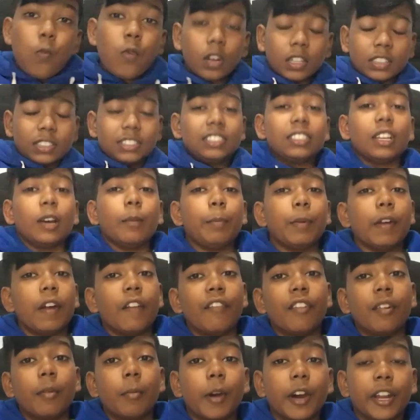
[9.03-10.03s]
What's up,
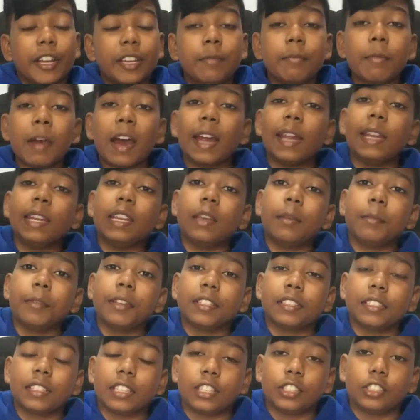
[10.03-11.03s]
everybody? My name
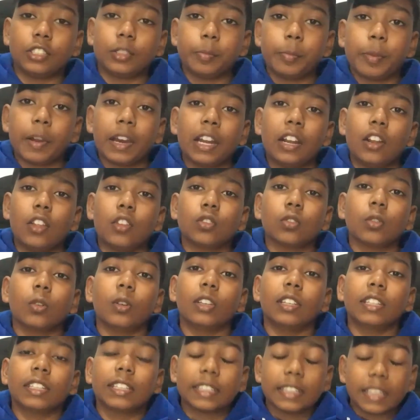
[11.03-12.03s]
is Aishi Panas
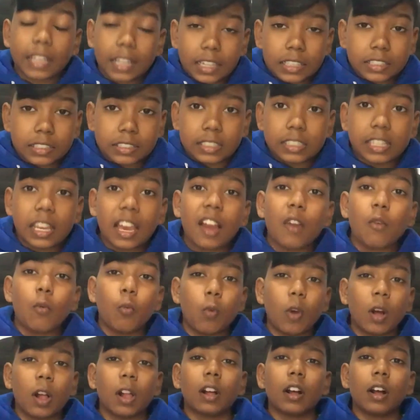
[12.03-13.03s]
or Nikelty,
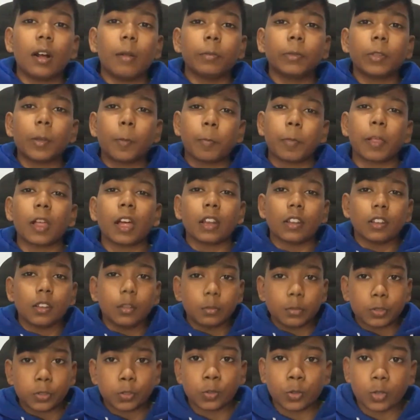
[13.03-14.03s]
and welcome to
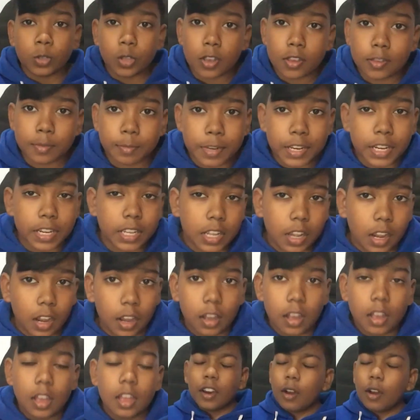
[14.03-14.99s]
Platinum Studios Media.